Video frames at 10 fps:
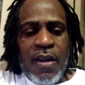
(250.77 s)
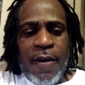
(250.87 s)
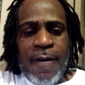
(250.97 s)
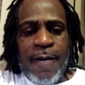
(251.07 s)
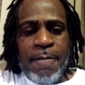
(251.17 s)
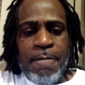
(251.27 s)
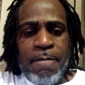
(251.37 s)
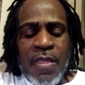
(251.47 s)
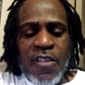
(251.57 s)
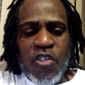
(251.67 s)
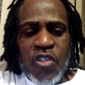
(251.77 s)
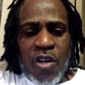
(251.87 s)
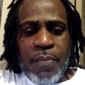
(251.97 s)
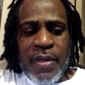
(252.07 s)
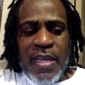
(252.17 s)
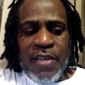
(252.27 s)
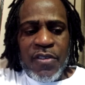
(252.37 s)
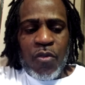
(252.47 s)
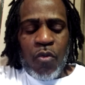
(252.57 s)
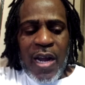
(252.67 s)
Uh, the serpent
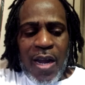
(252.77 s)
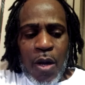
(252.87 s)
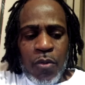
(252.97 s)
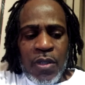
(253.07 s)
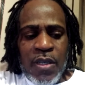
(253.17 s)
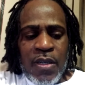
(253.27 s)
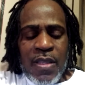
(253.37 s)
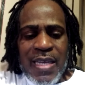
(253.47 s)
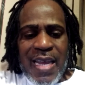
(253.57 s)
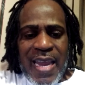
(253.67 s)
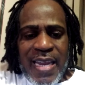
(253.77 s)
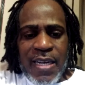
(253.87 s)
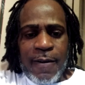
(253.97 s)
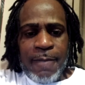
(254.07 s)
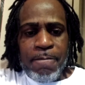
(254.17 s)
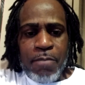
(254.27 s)
is around the anchor.